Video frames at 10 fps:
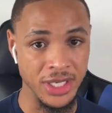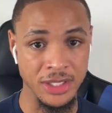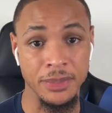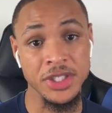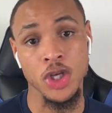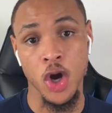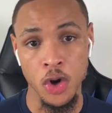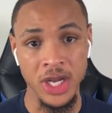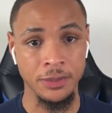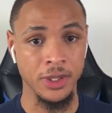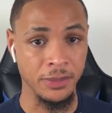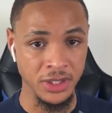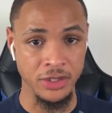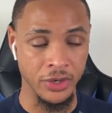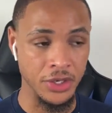As a business owner, you have to put the
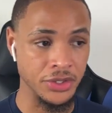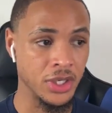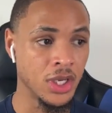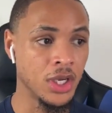business first.